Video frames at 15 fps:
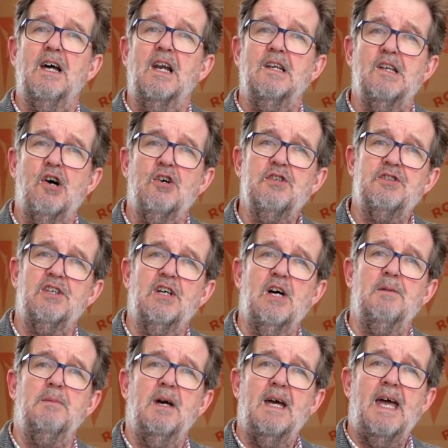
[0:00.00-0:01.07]

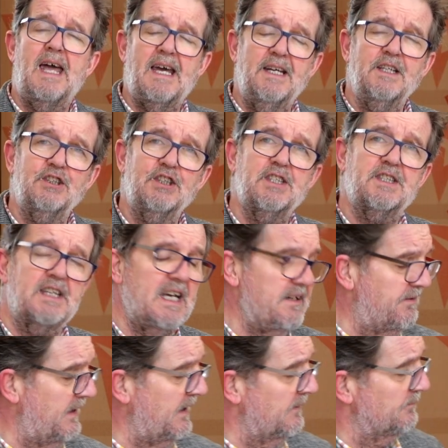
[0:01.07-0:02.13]
long-term energy
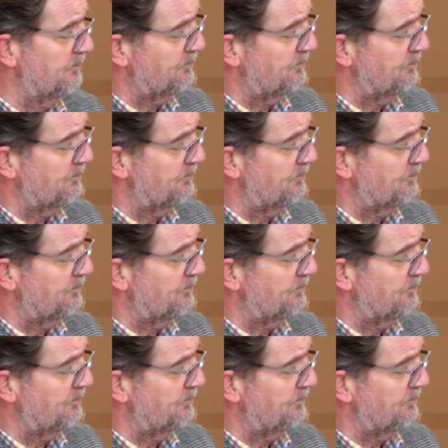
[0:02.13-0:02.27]
saving.